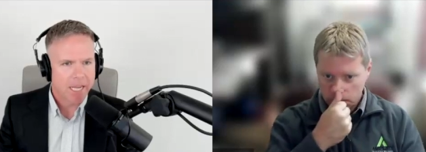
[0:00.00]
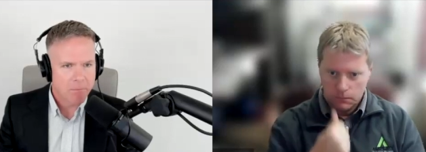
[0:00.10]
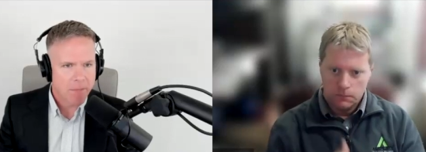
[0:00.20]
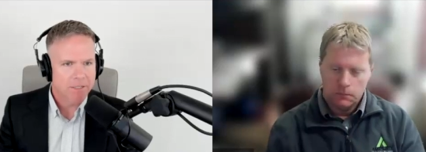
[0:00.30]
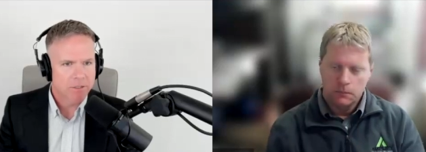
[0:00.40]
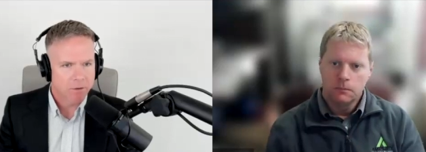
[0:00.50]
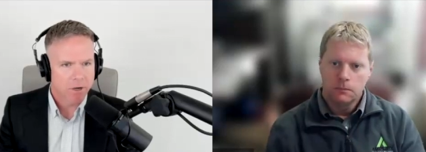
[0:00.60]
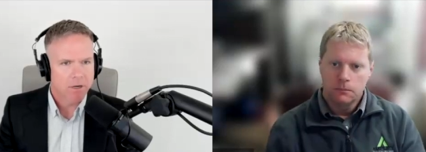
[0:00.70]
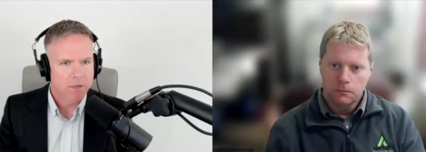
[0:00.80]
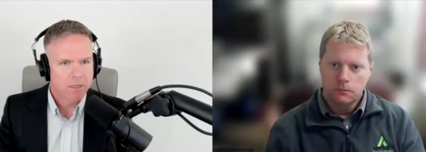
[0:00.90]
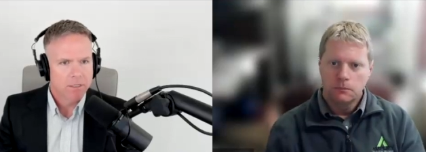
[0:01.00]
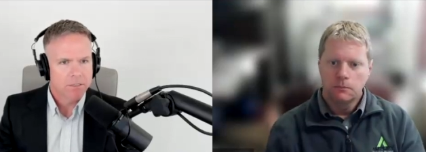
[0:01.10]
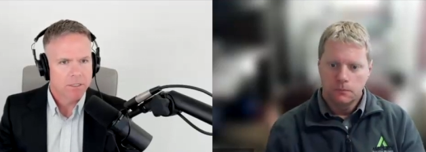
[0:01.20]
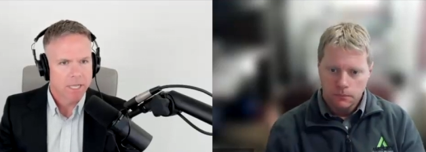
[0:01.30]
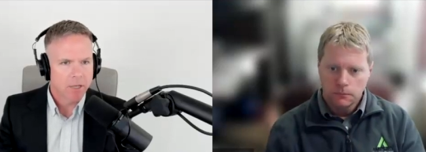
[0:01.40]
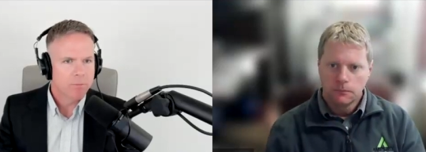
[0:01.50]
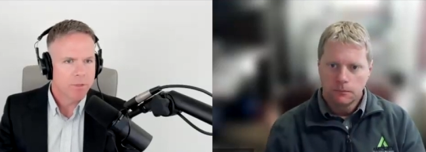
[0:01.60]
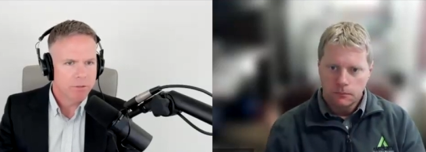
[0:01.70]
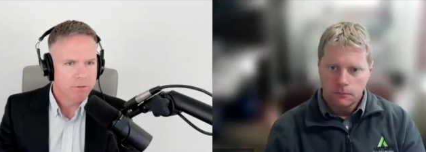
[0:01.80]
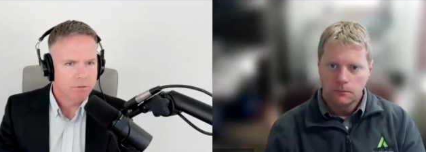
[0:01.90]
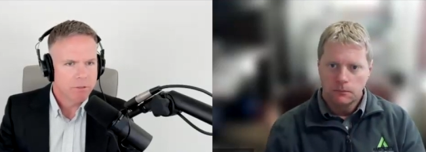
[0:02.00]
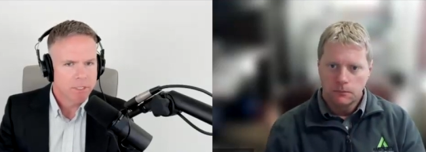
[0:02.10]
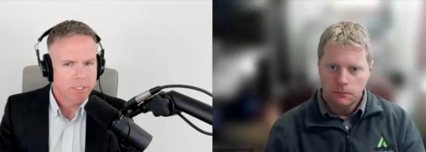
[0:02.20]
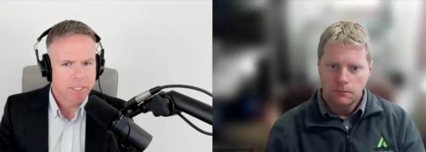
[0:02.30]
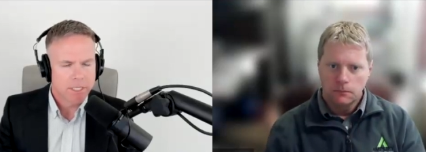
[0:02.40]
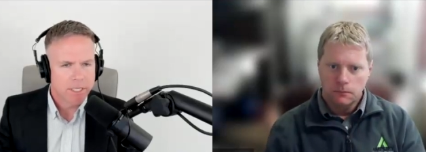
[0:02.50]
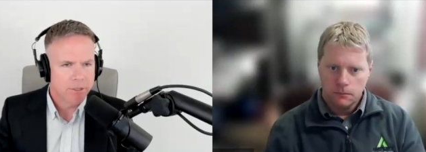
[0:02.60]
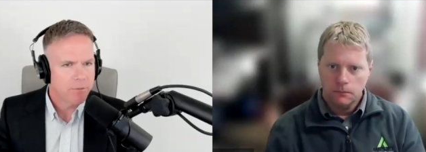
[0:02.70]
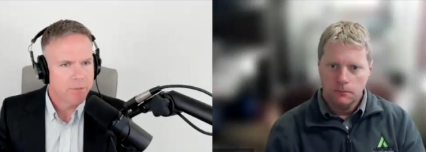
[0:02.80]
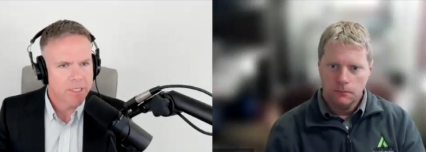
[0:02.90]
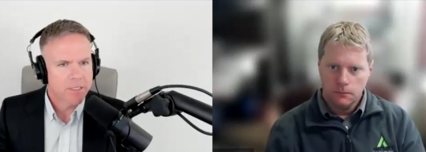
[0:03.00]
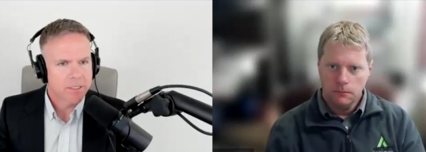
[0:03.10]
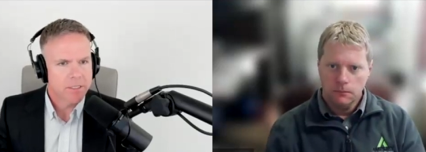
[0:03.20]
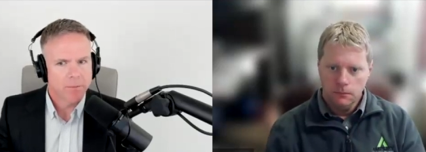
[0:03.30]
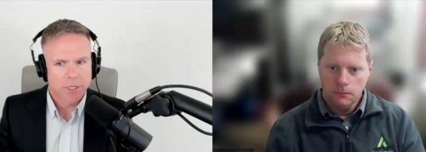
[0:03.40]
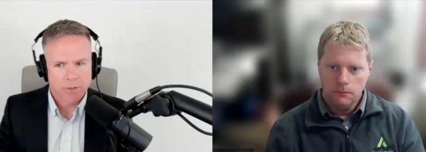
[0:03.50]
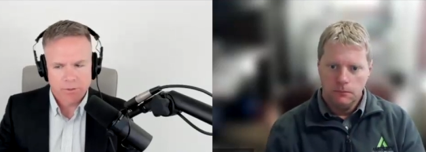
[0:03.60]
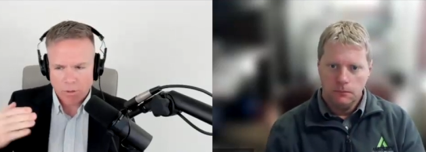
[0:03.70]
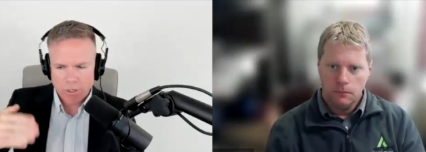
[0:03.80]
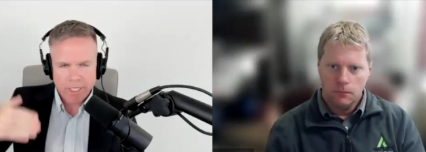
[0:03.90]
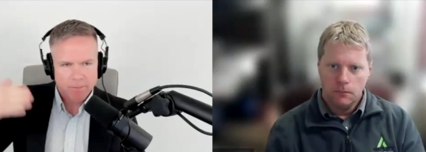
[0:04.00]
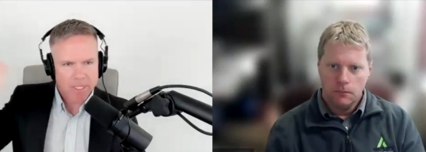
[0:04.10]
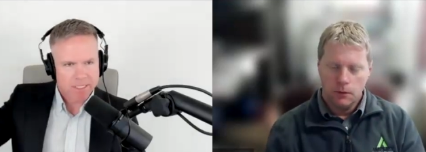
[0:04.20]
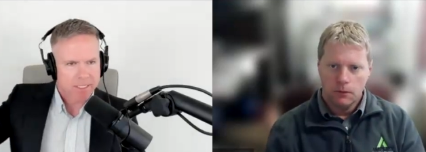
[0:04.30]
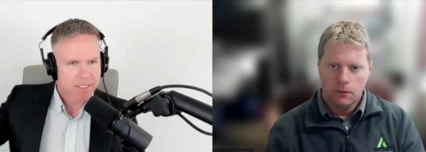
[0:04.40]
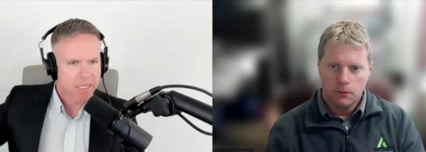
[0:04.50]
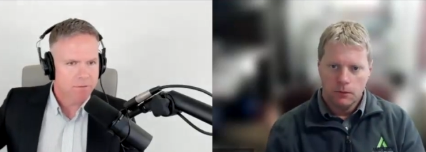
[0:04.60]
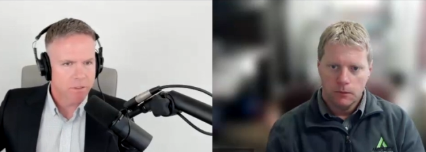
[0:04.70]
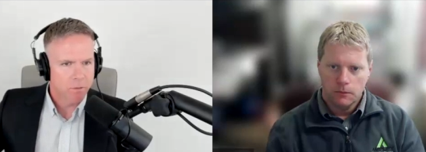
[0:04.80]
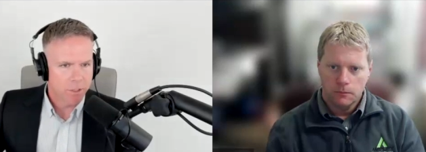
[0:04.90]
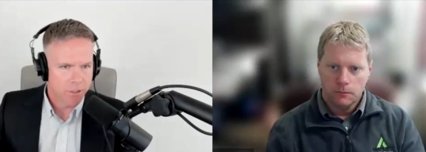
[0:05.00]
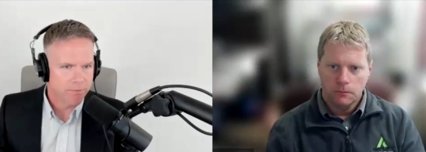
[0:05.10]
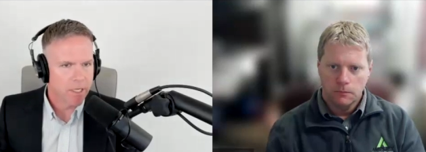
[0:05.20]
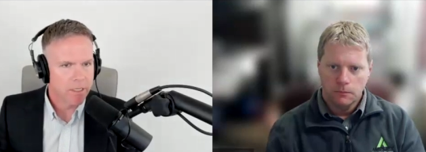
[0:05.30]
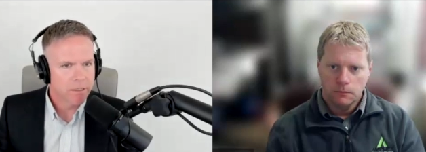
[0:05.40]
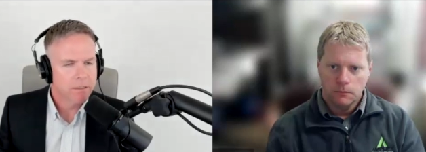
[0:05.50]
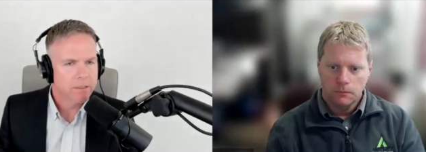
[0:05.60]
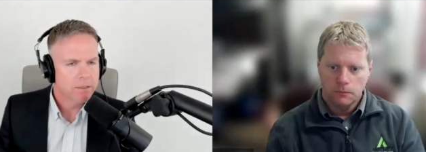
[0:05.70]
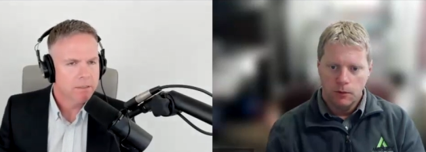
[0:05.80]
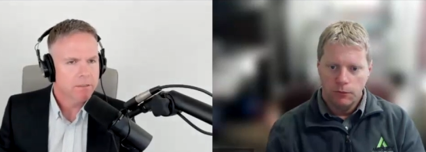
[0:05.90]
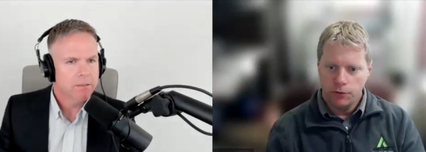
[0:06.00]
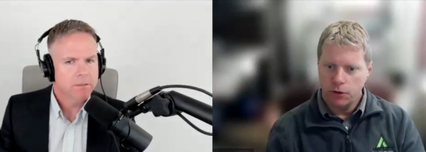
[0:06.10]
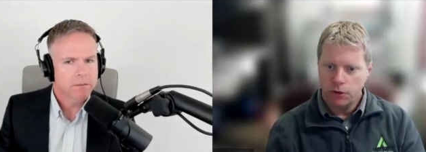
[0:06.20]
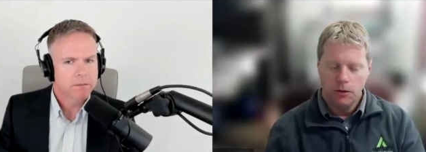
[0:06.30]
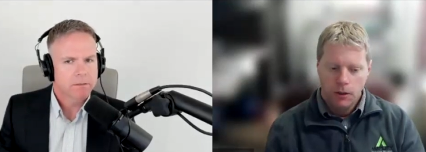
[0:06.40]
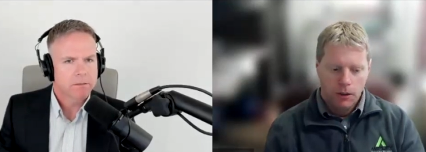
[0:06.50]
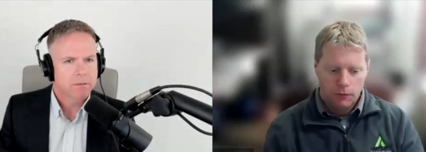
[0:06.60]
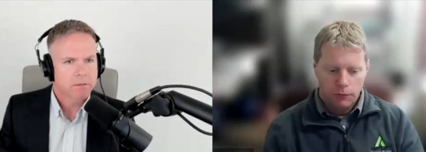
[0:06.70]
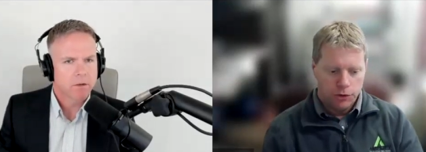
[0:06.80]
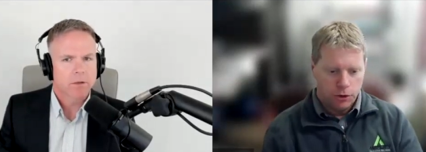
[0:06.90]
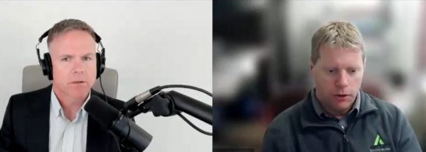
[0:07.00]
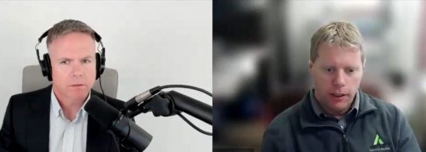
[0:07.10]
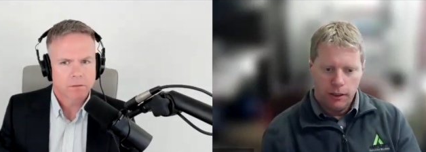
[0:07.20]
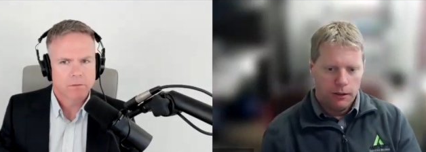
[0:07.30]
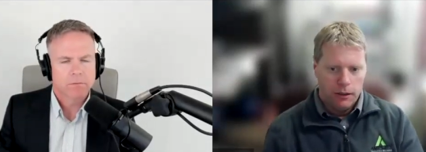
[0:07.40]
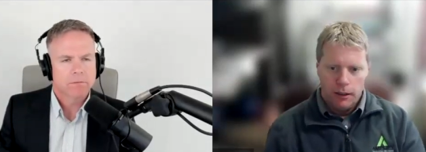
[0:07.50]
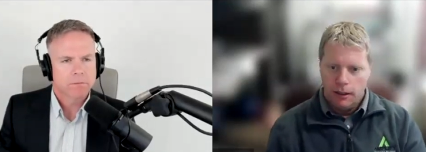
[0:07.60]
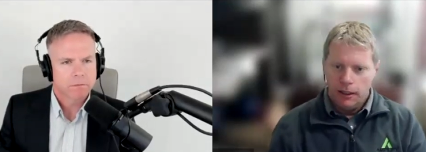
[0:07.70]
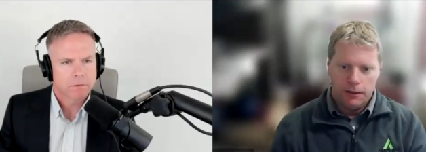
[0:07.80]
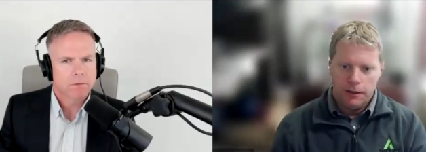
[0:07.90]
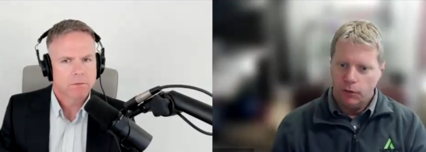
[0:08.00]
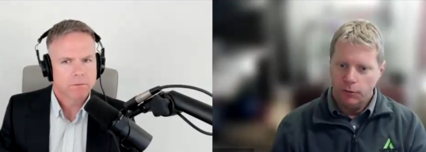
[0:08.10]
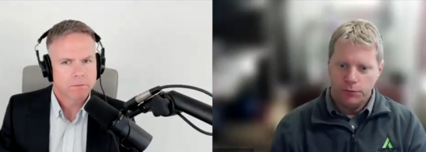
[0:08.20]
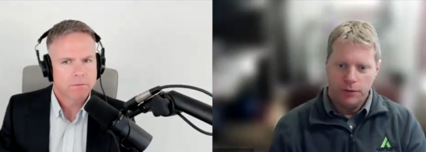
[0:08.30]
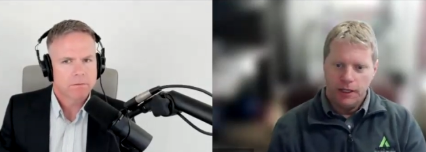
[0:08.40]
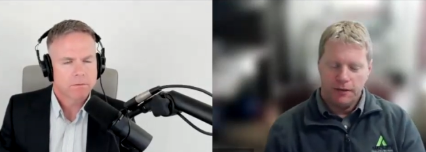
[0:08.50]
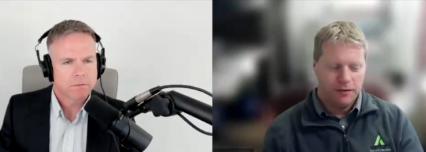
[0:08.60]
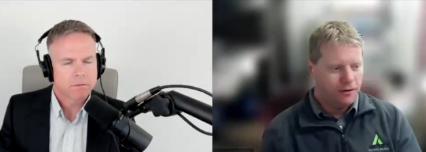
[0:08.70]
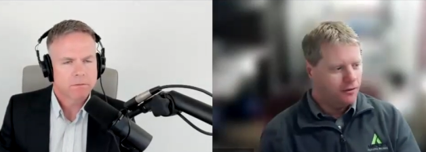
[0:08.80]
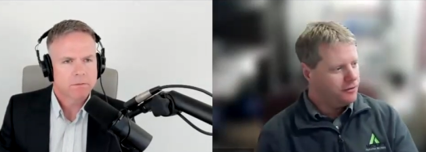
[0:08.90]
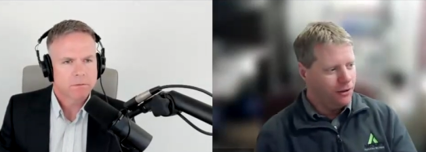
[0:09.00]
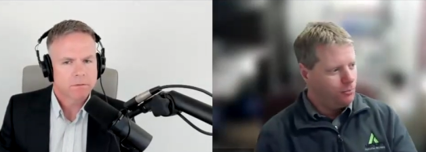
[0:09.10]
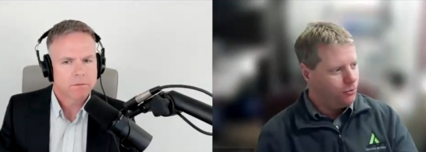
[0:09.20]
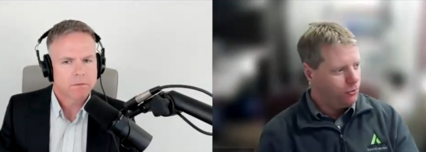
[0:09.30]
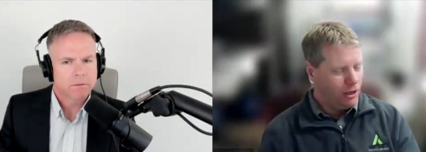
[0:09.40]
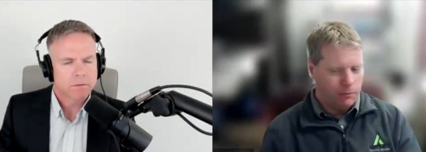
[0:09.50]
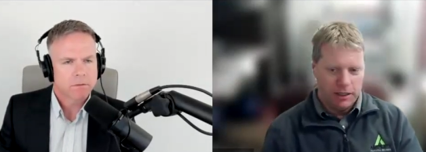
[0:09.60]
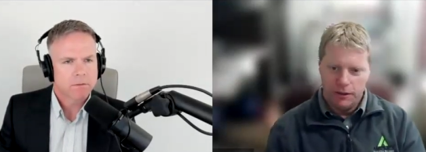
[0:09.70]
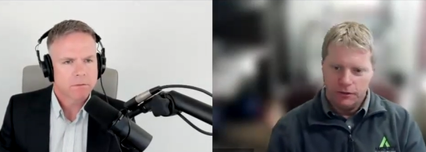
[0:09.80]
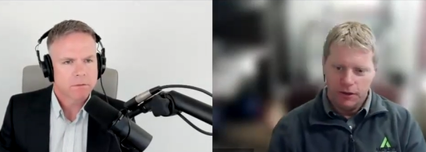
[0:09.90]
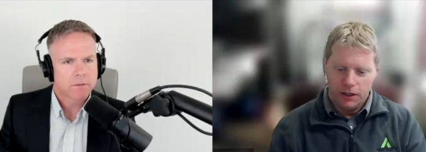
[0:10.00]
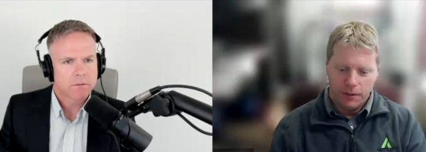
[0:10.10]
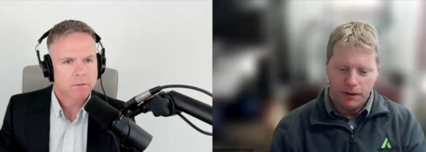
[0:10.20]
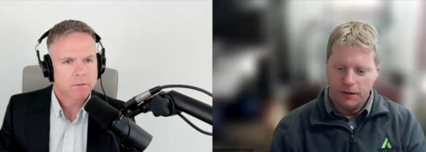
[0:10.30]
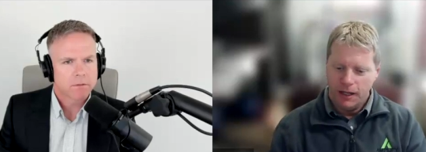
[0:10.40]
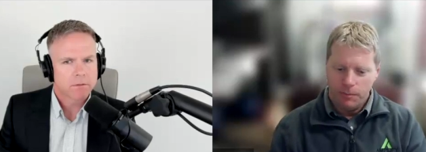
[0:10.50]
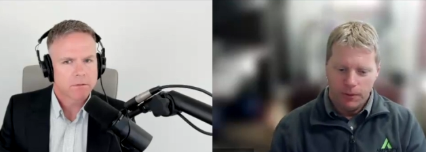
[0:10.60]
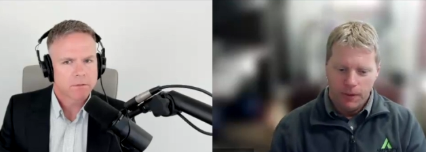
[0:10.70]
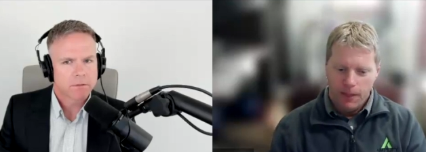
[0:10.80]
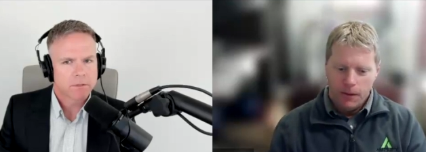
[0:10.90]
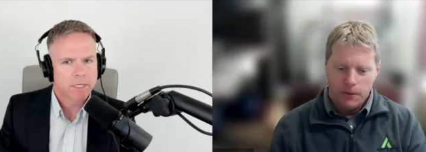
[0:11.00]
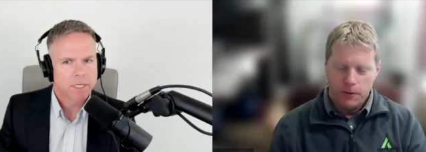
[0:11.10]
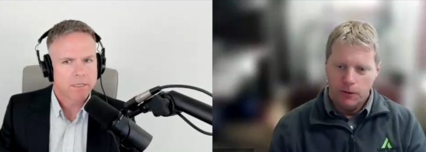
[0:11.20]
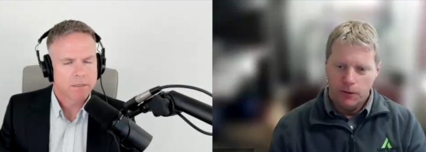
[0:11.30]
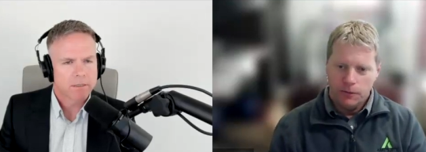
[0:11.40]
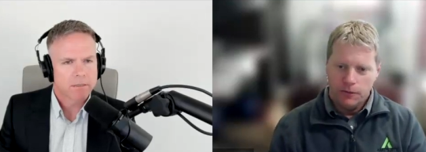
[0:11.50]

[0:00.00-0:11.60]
Speaker 1: a mentor to help you in, in your business, somebody who's already been successful at what you've done.
Speaker 2: For sure, for okay, sure. Cool. And cool. going through that scale up program, I know I talk about it a lot, but yeah. you know, the,